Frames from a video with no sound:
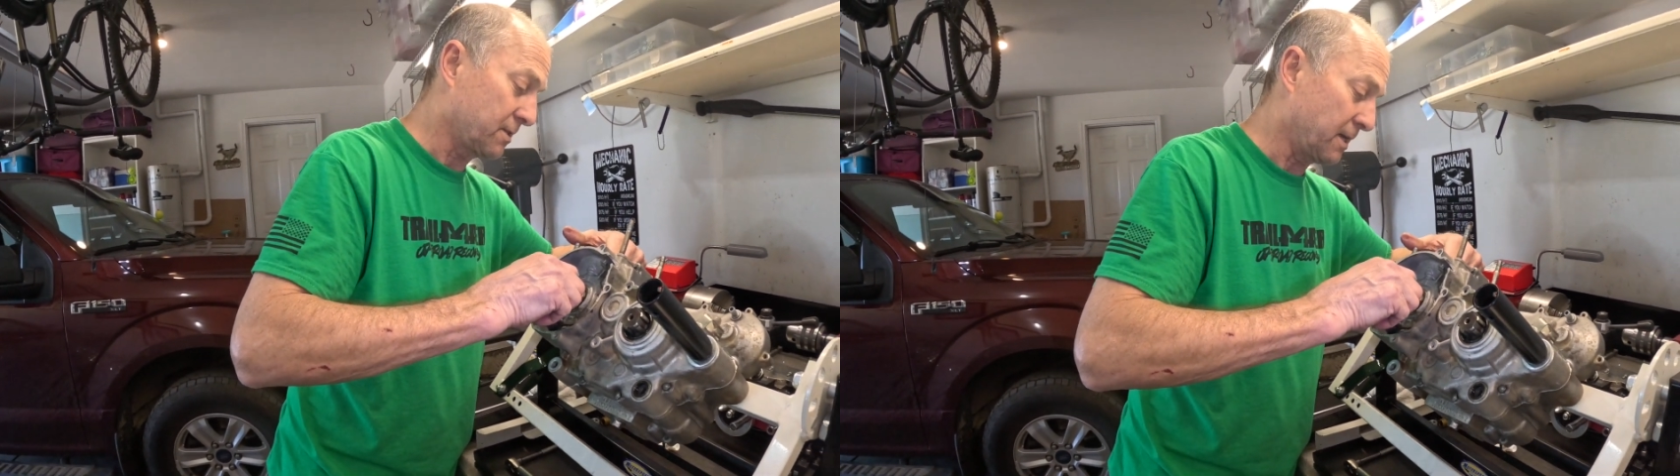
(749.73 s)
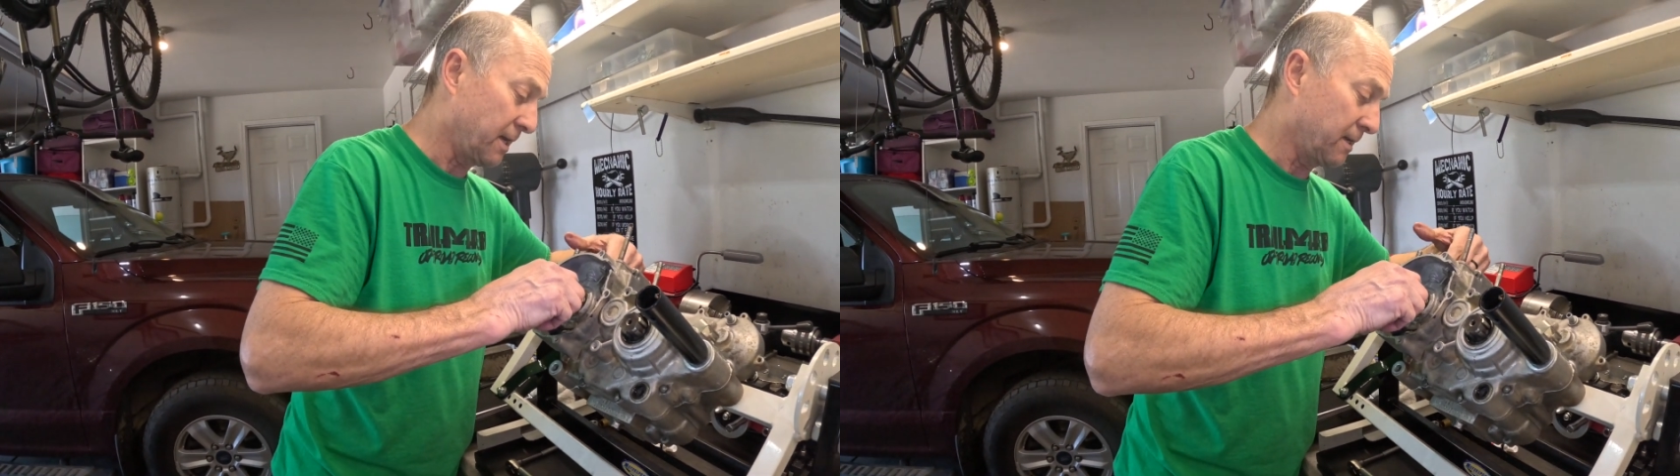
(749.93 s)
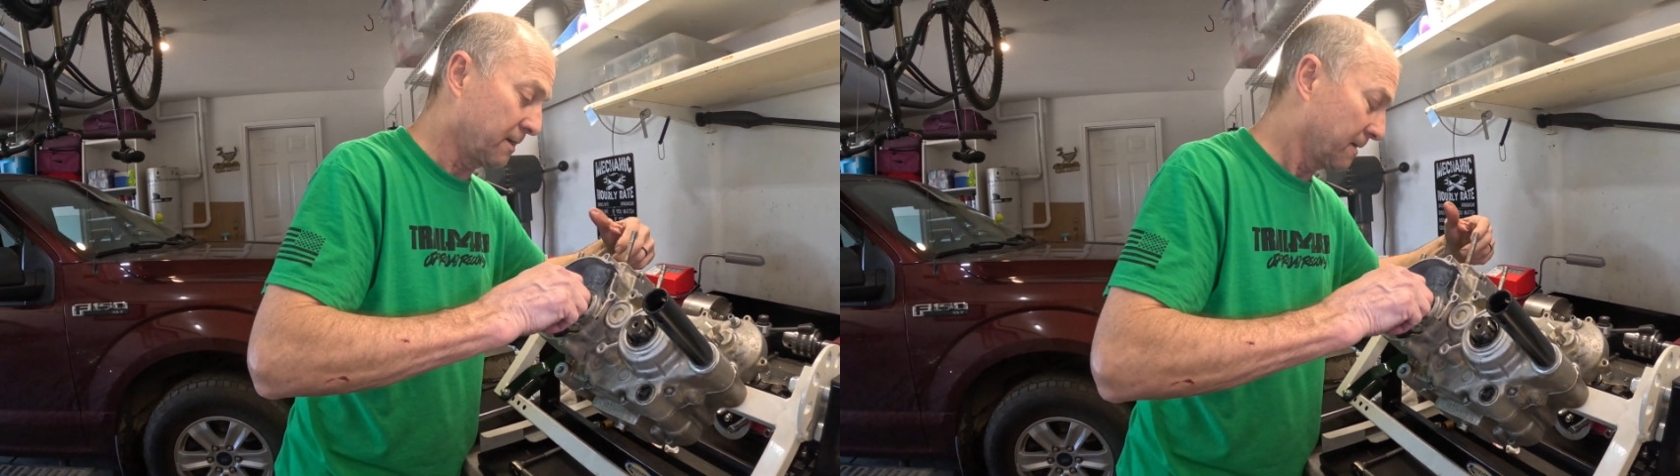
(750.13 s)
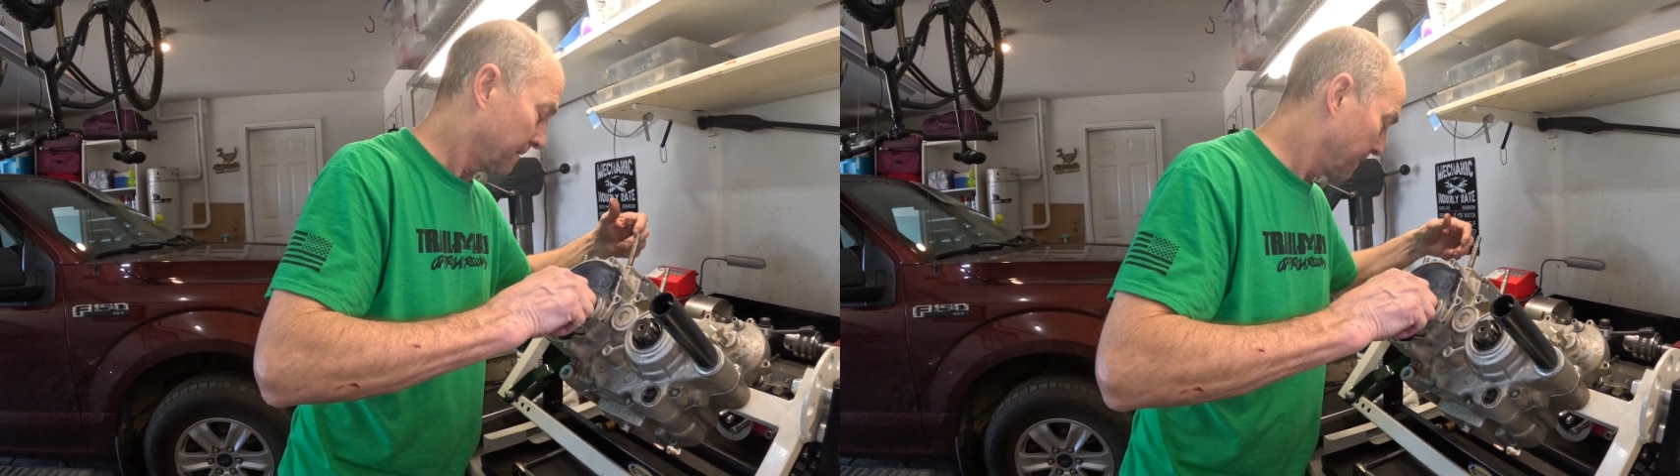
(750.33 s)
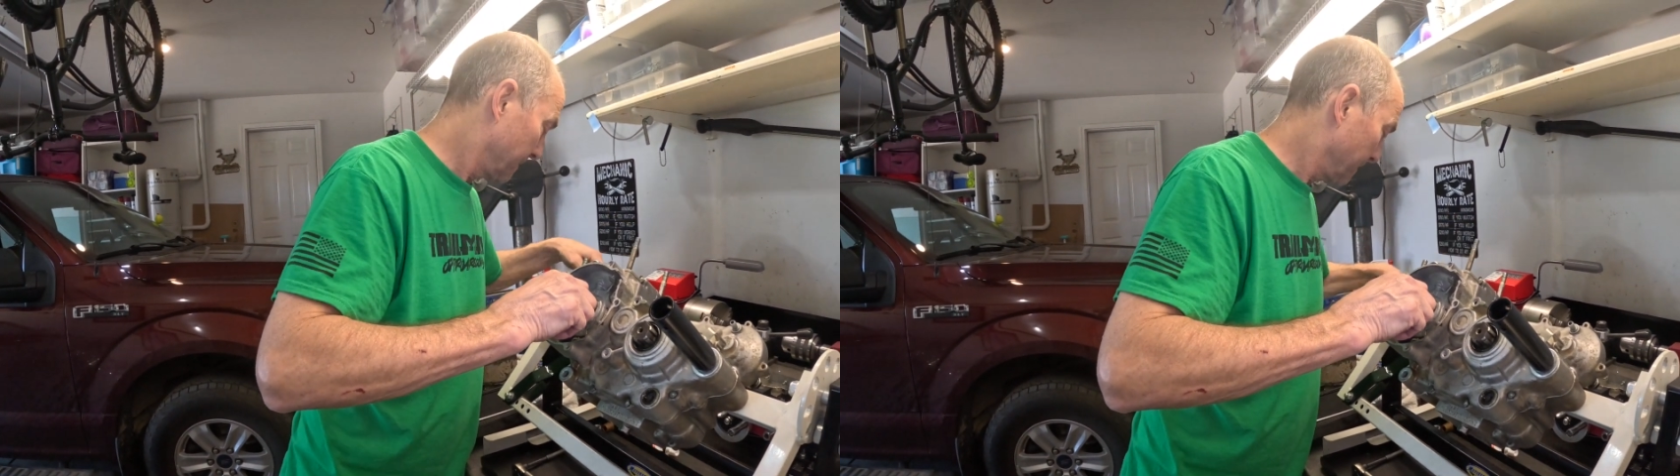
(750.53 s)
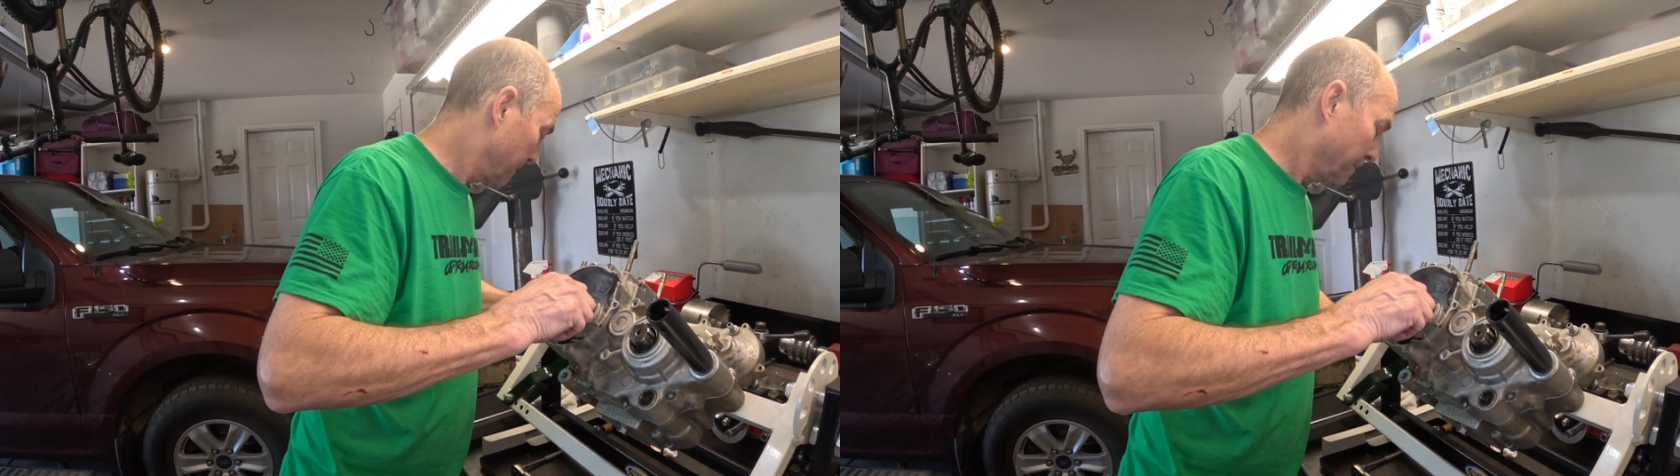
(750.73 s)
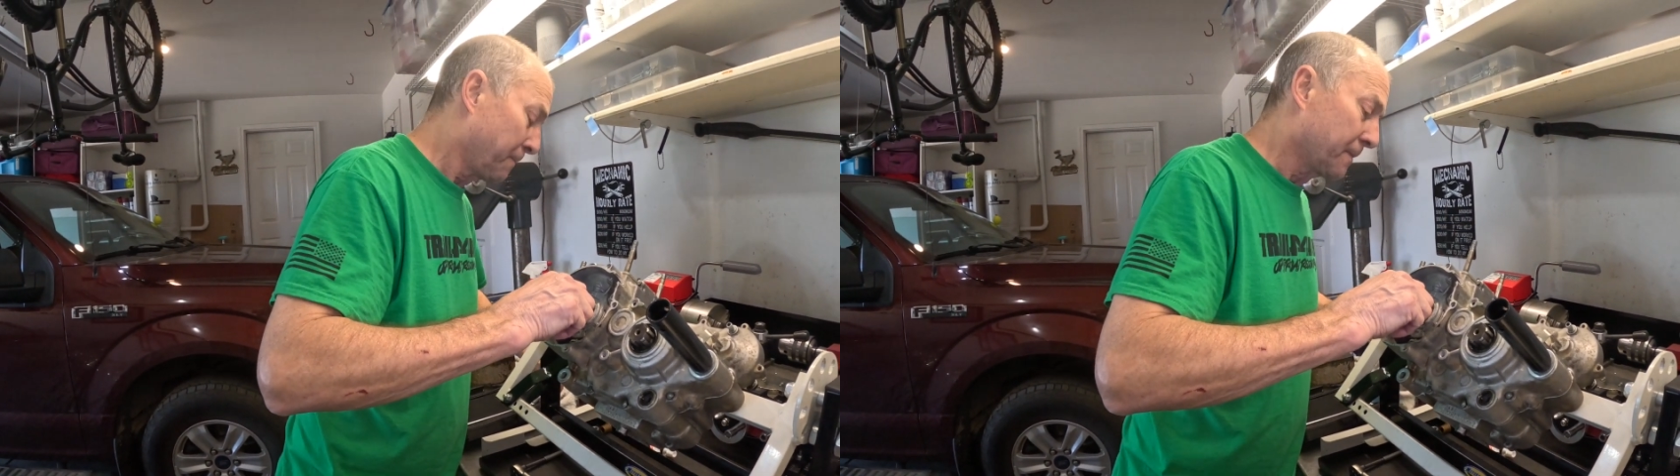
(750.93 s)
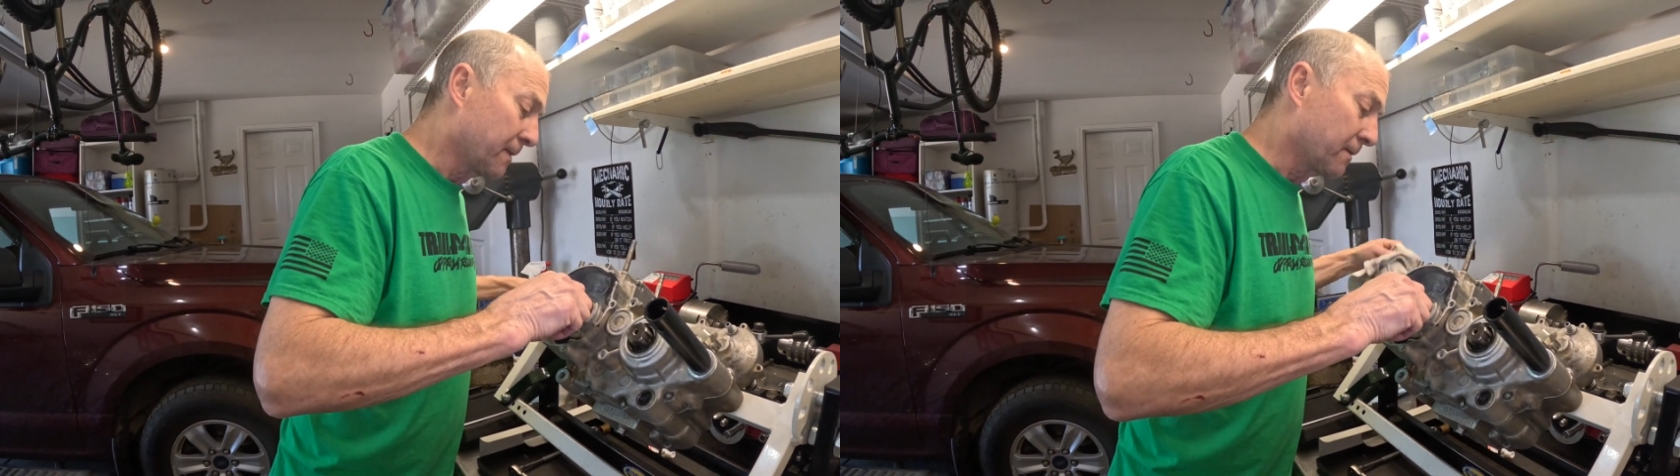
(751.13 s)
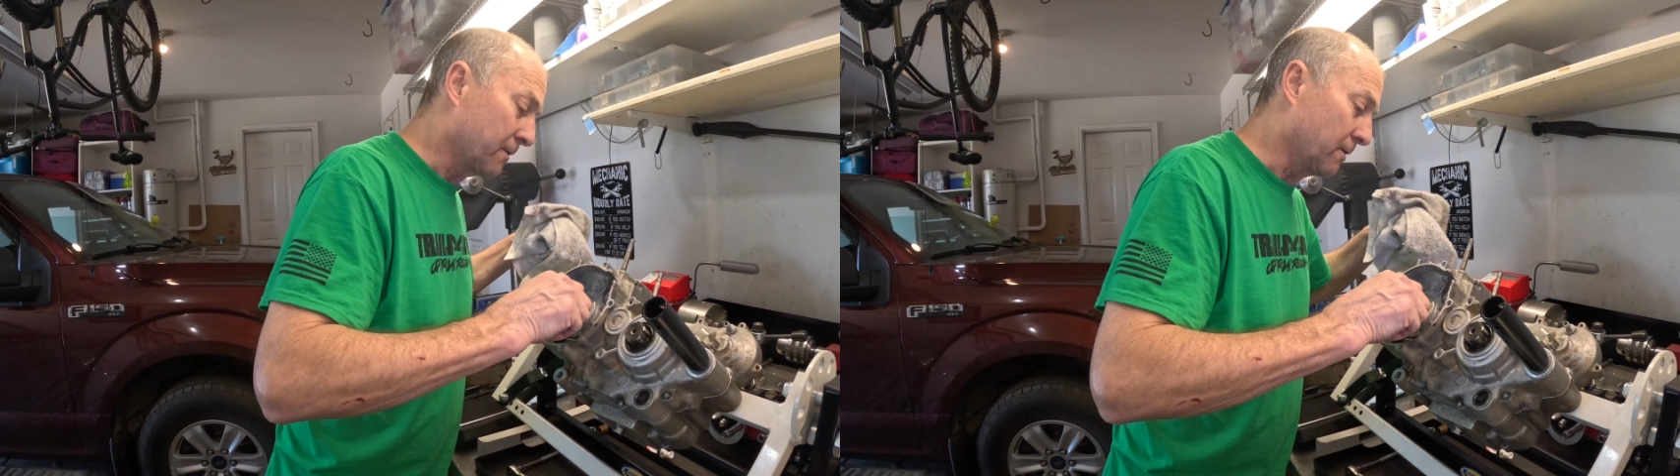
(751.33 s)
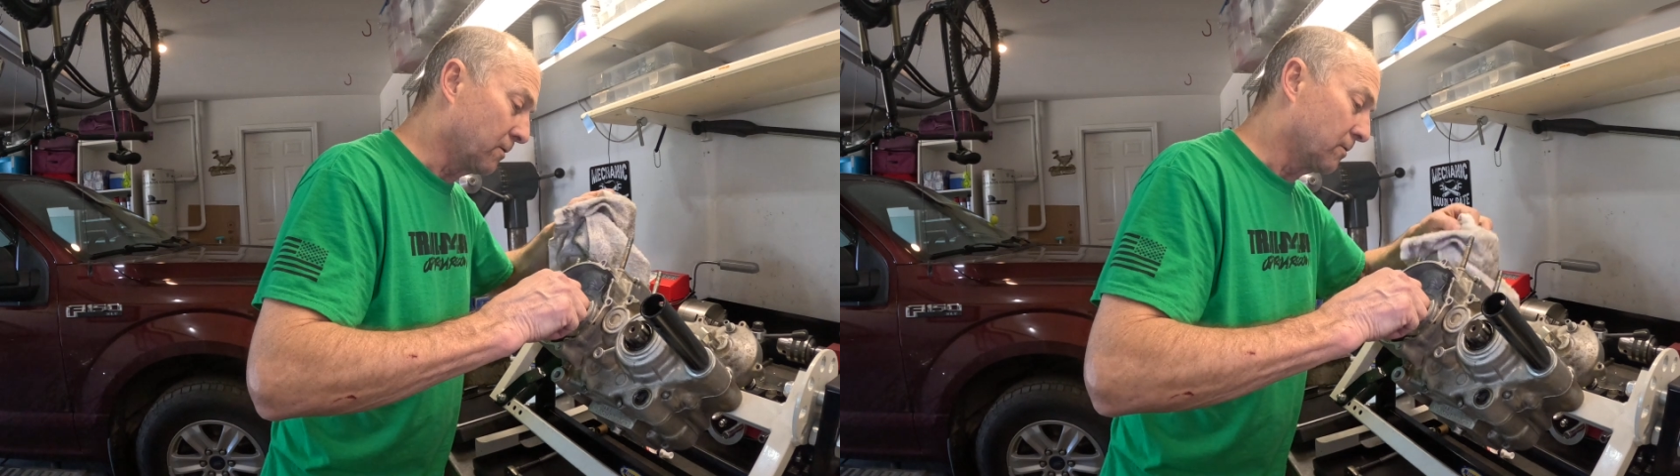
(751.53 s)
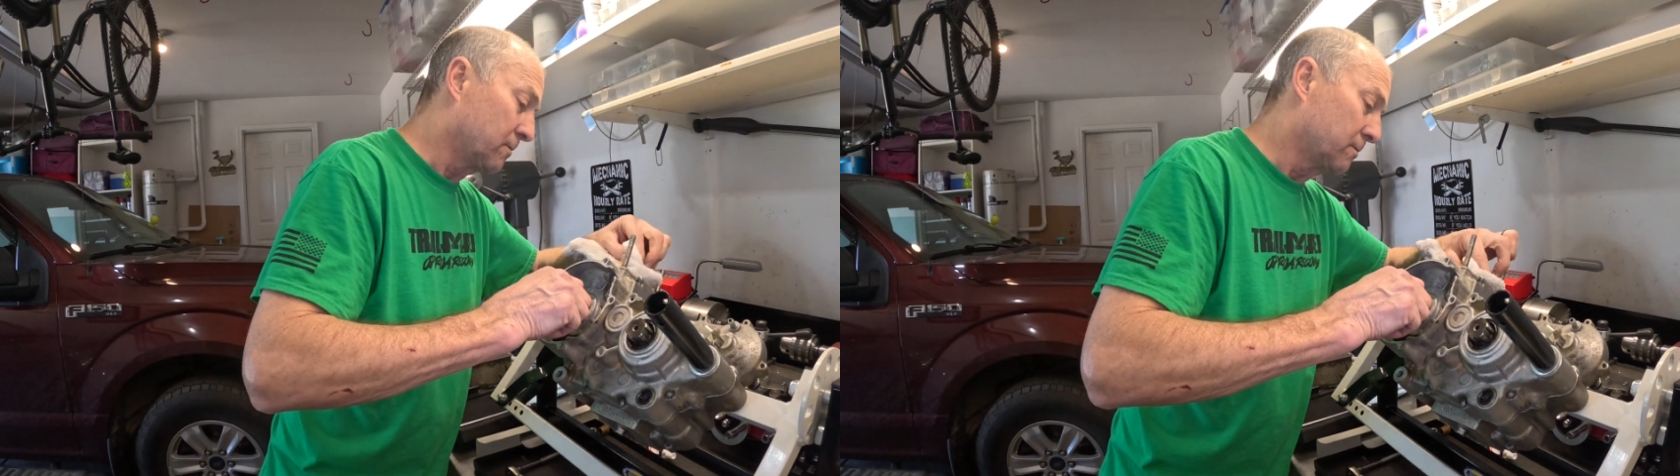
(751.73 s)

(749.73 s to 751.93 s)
tight. So,